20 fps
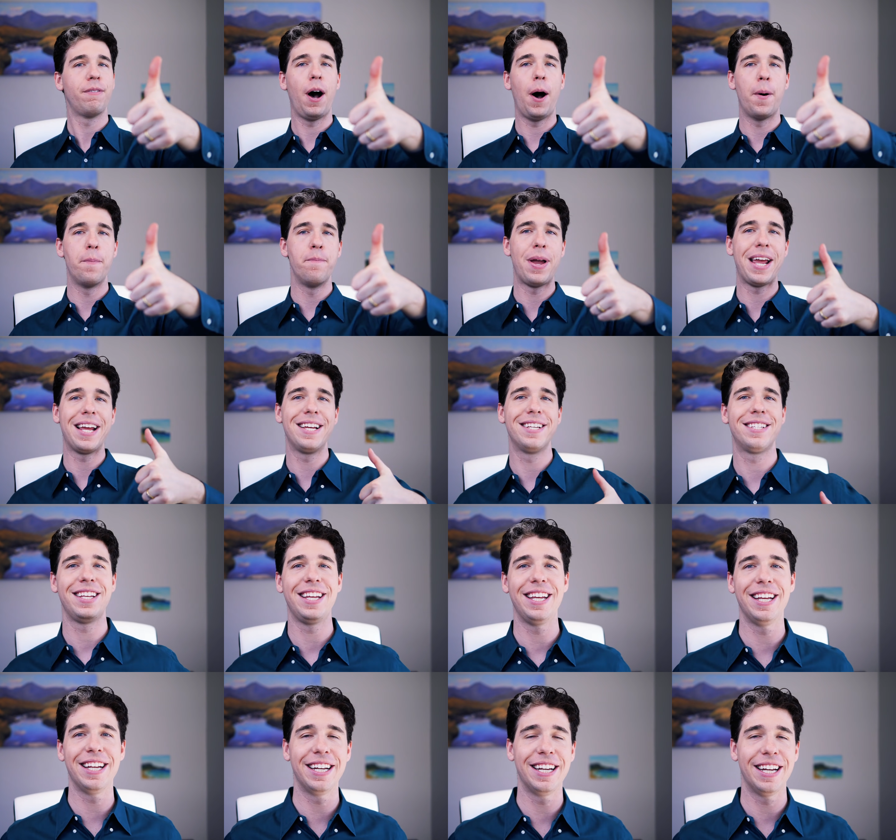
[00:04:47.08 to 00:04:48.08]

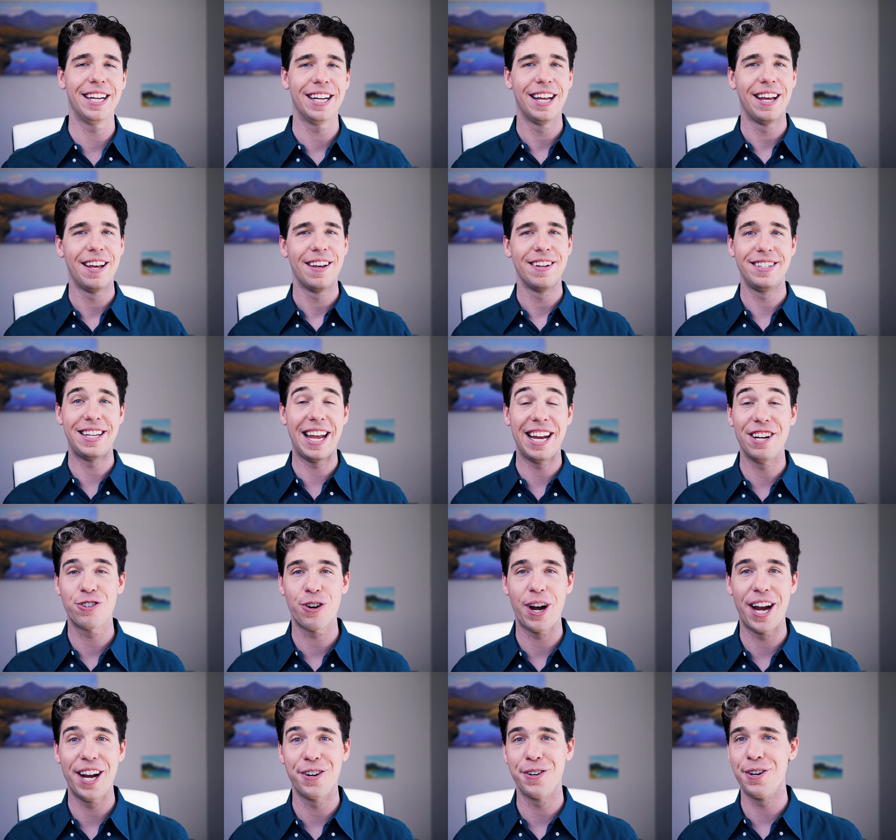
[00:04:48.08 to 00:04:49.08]
amazing day
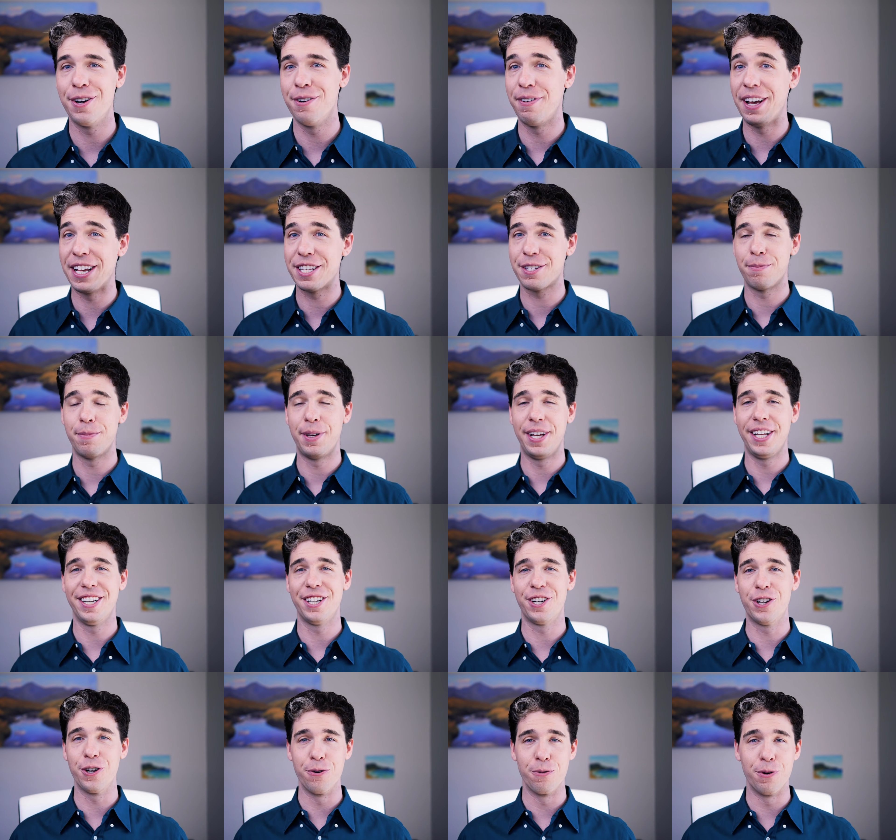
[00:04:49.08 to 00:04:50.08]
trader
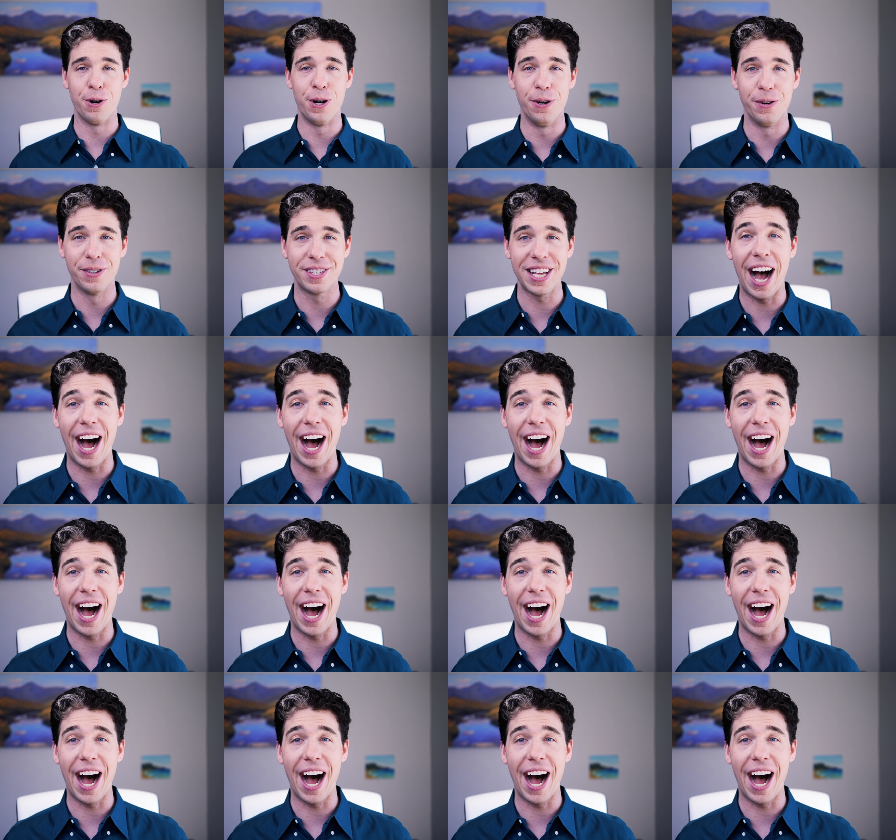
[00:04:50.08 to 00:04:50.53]
investment gurus.